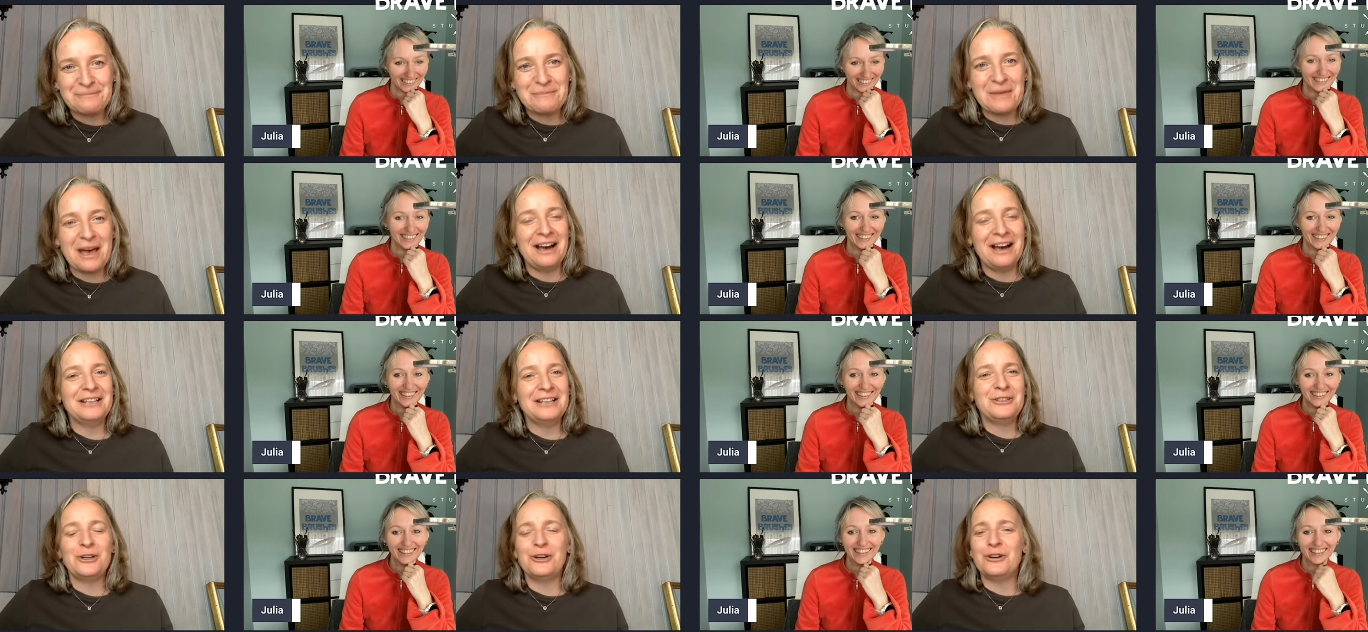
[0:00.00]

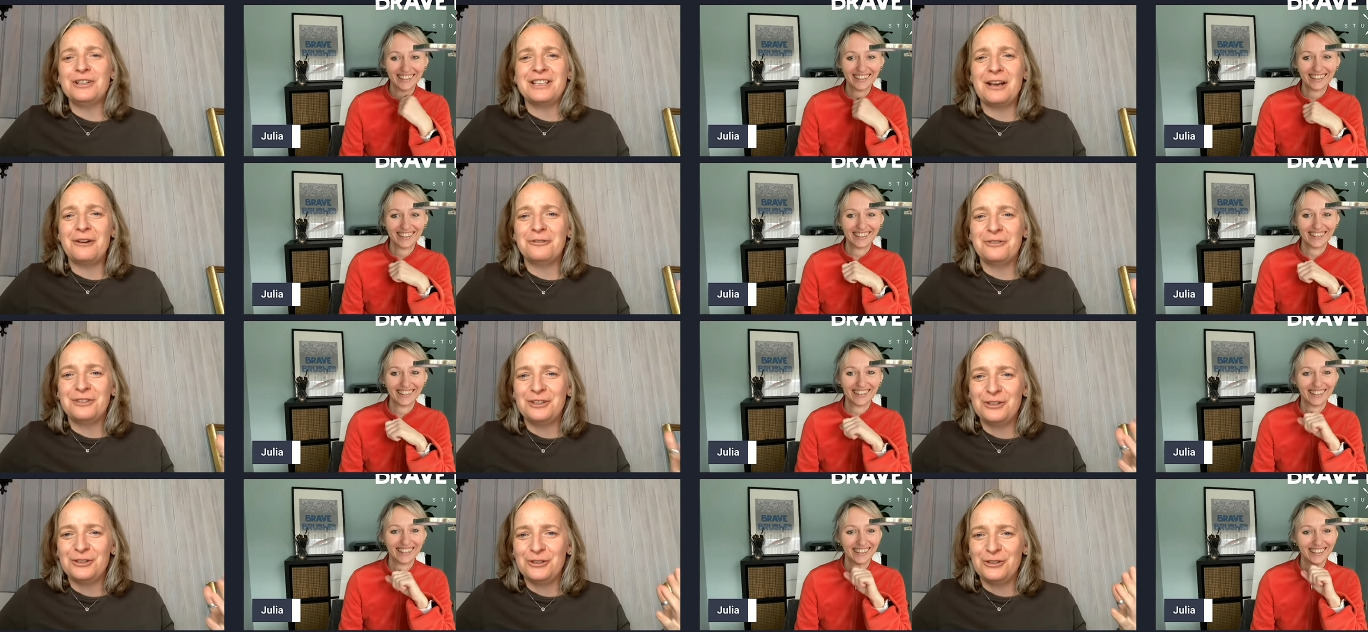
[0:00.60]
Speaker 1: uh, it turns
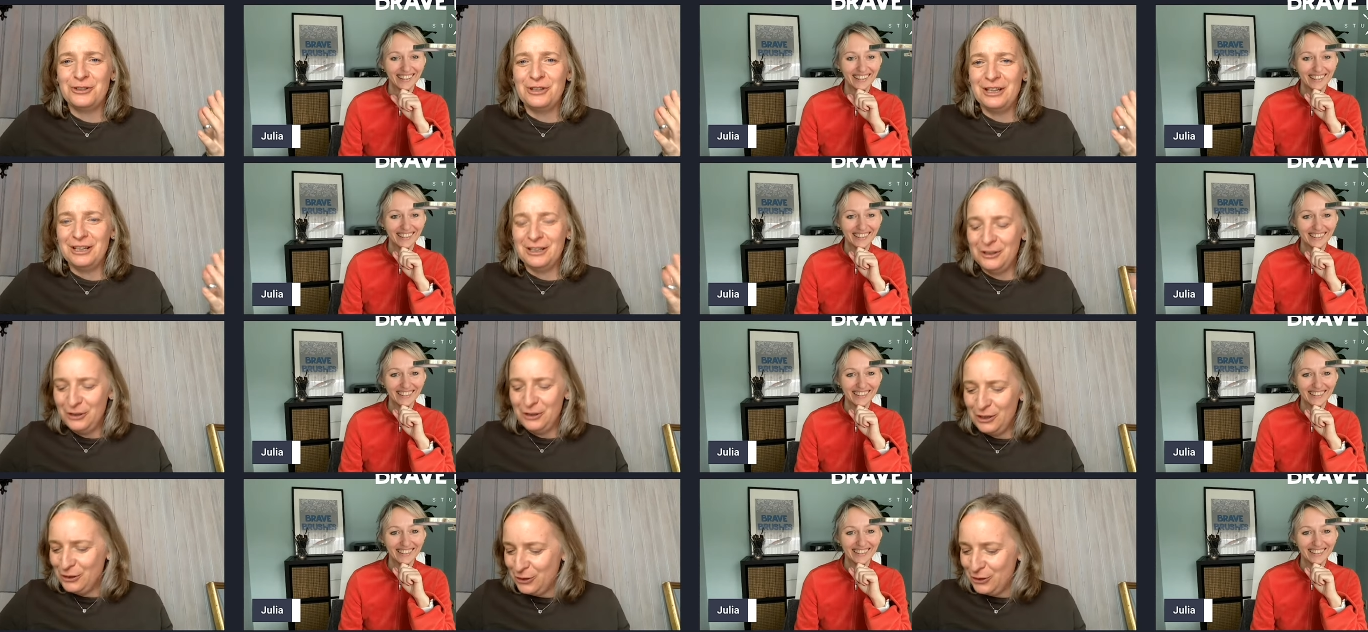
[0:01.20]
out there's,
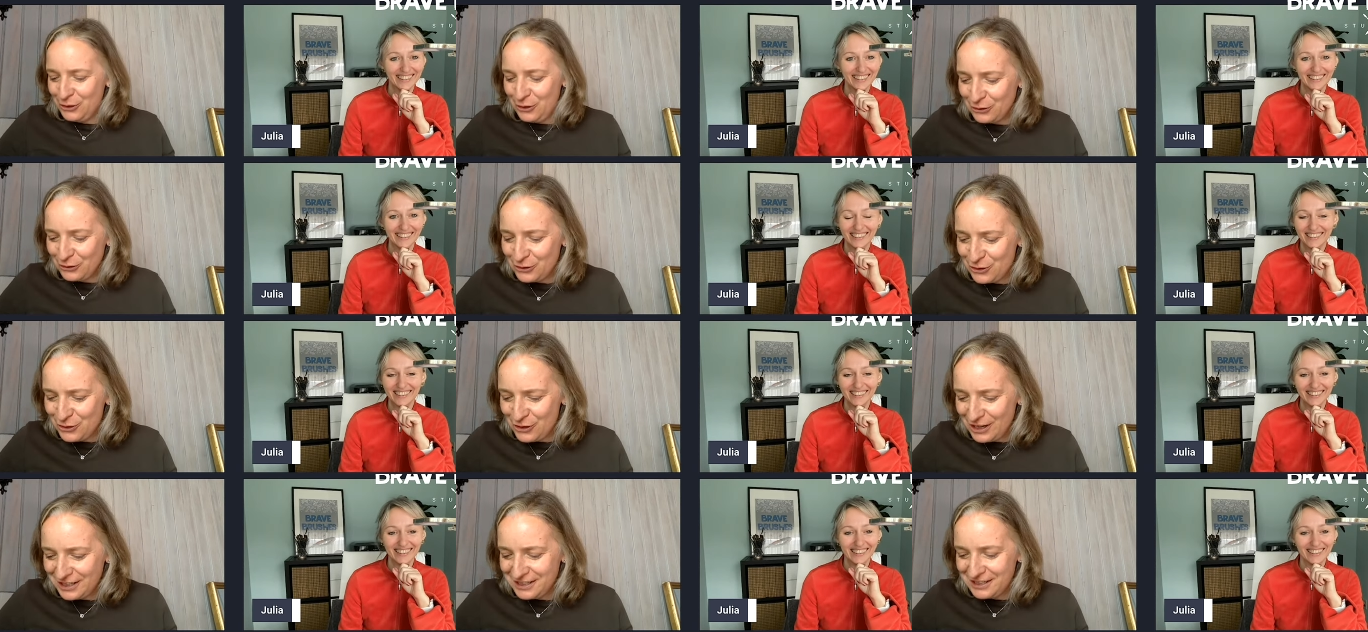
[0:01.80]
it's not
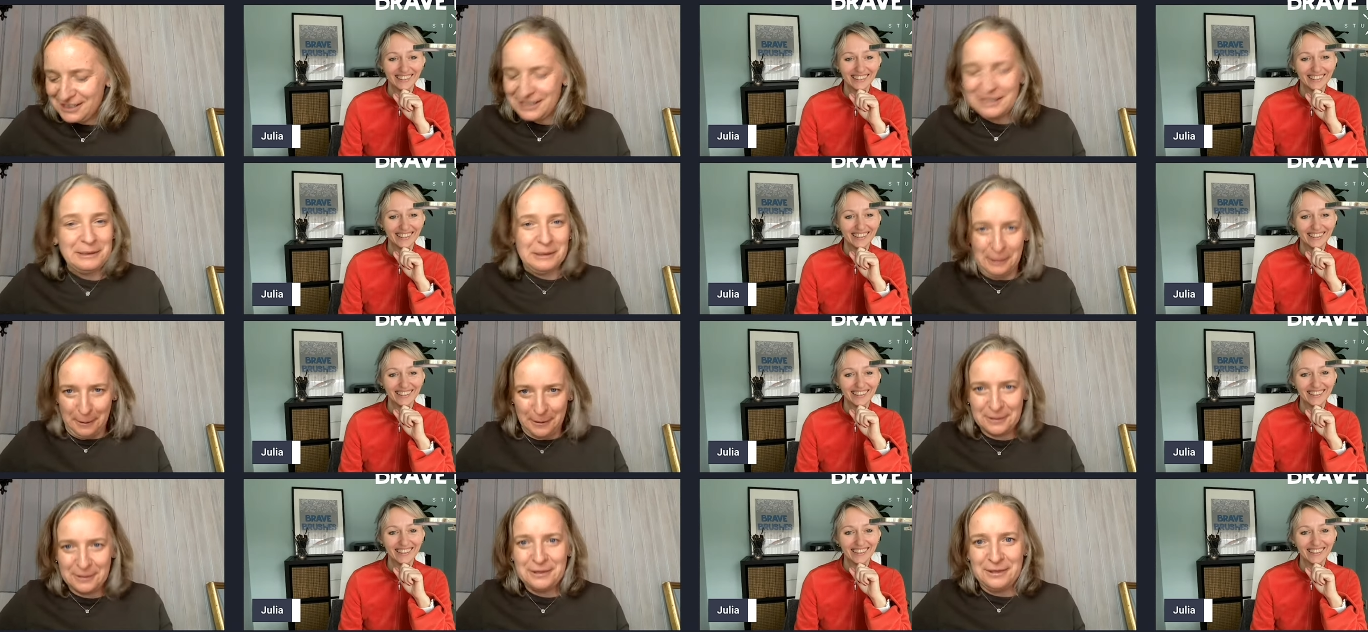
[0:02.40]
just
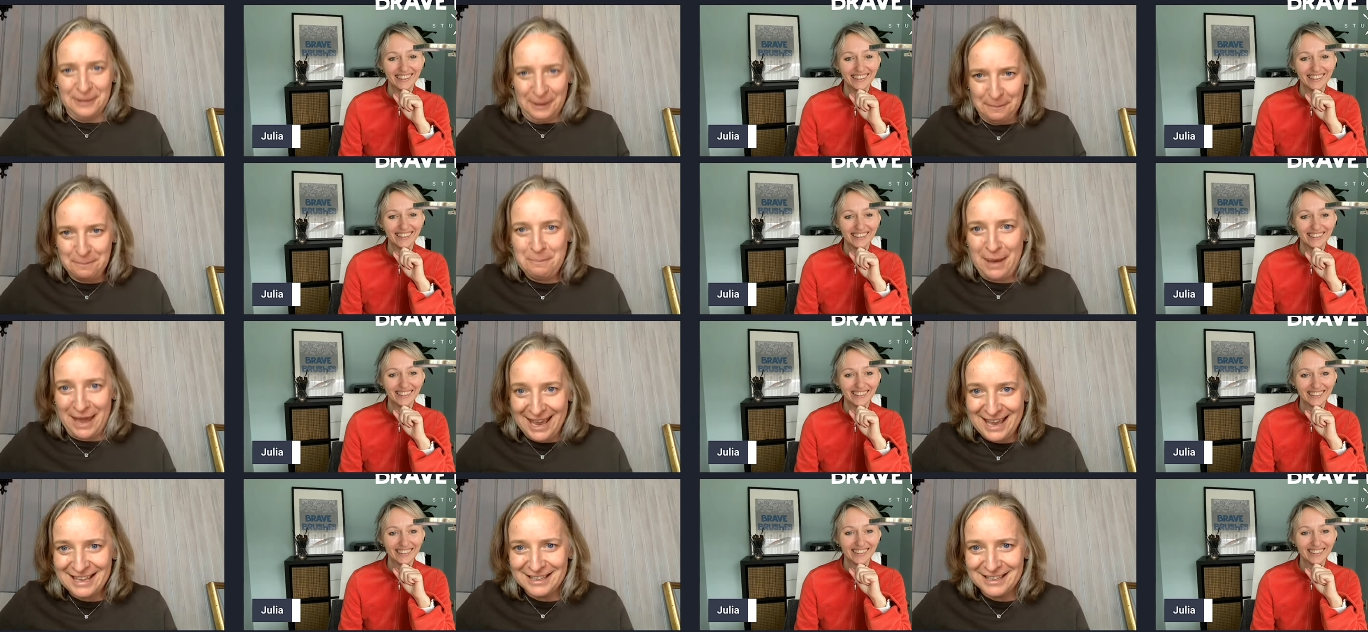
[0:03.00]

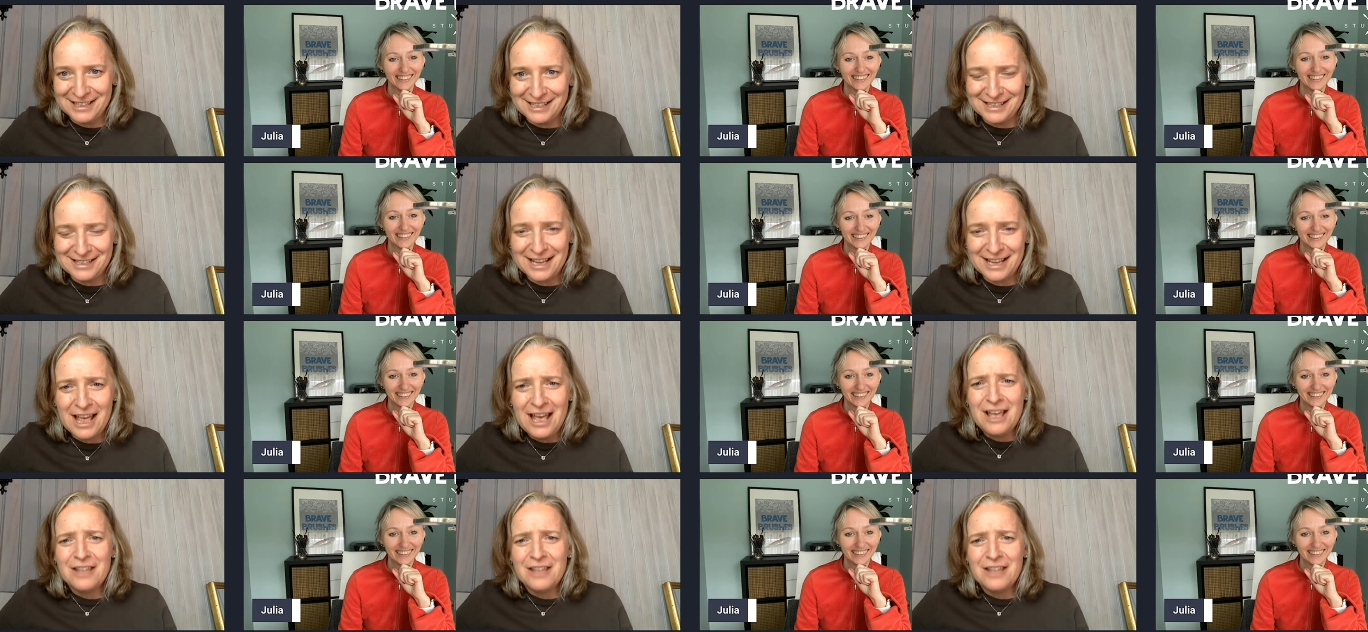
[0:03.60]
pens.